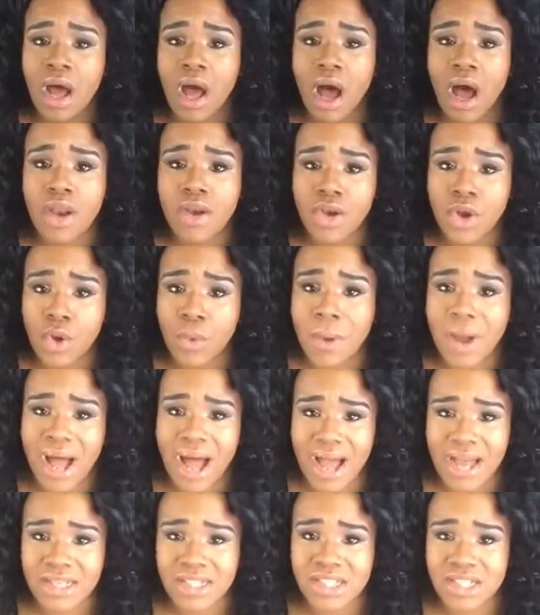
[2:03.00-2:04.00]
Anoa
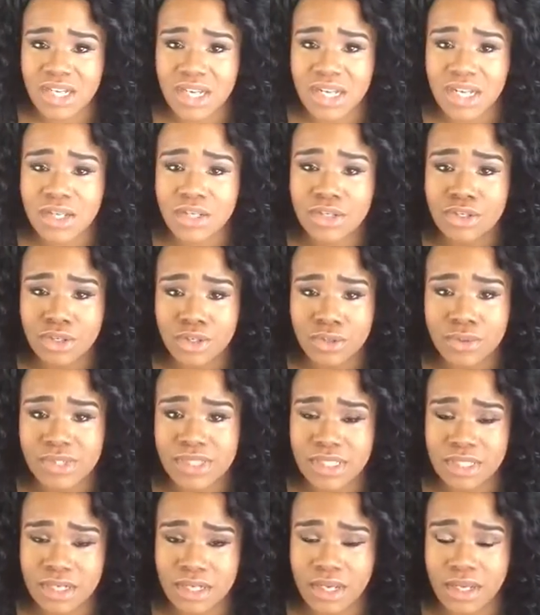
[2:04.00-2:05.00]
Aja,
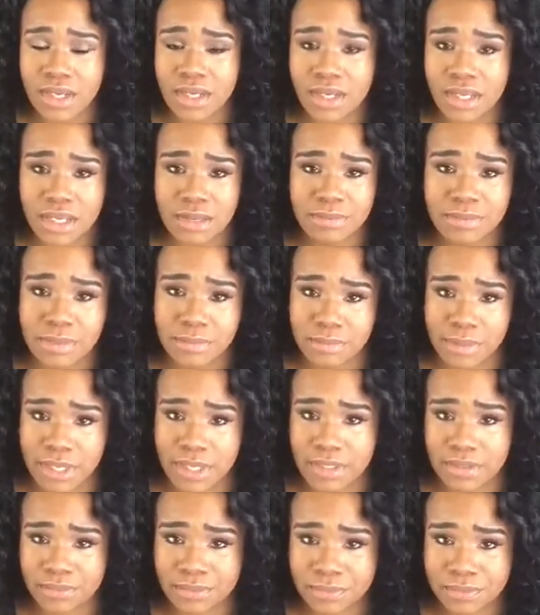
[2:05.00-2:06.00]
lose the gut, keep the
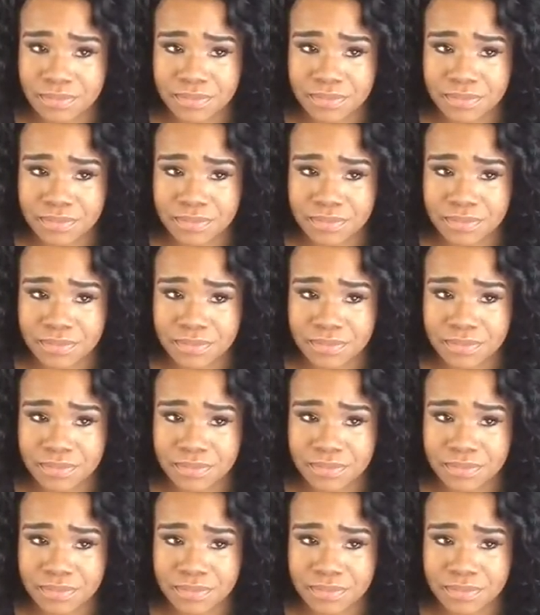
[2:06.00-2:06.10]
butt.